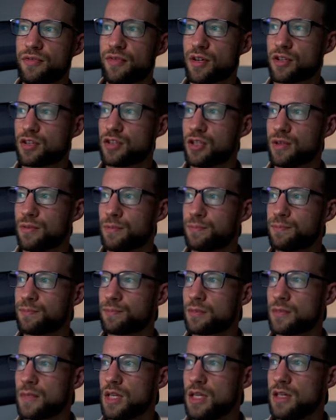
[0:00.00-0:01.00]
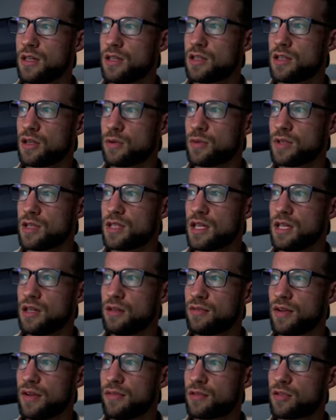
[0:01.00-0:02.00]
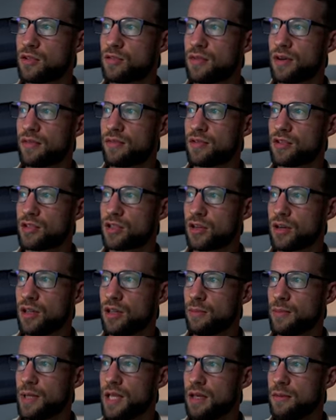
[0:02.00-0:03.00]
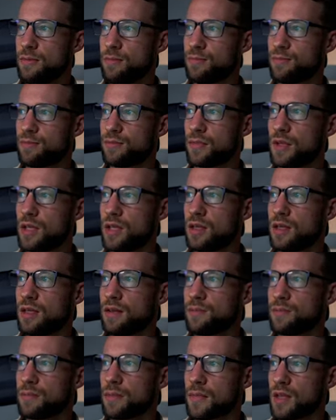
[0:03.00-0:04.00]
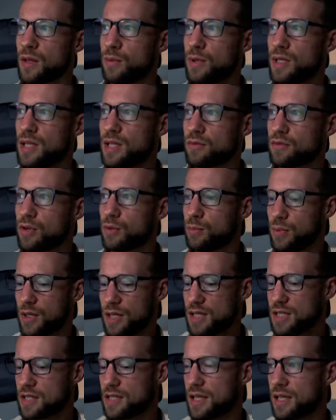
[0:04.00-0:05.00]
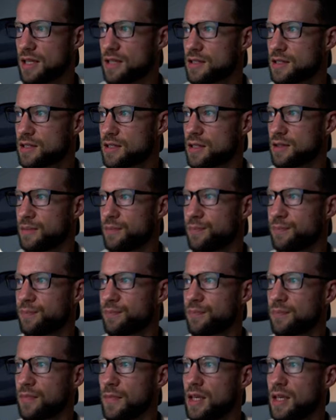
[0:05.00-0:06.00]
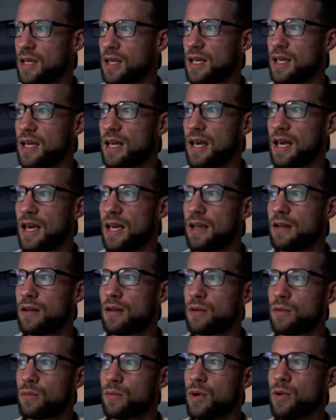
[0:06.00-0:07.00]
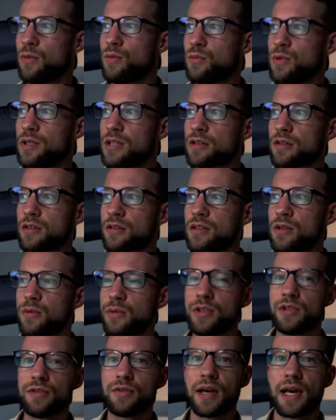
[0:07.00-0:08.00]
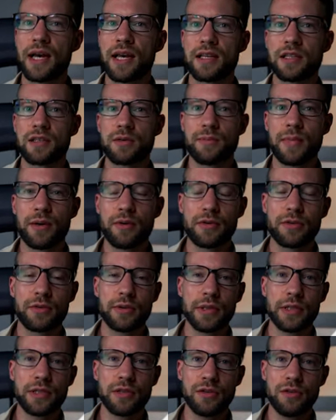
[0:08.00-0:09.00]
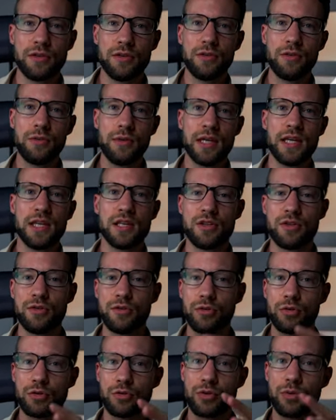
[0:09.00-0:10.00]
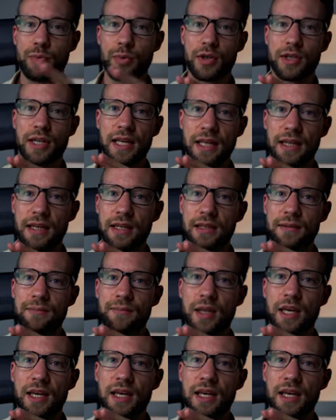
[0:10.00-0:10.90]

function. So instead of having to reference a column name, we can replace this. And what we are going to ask Power Query to do is to group our data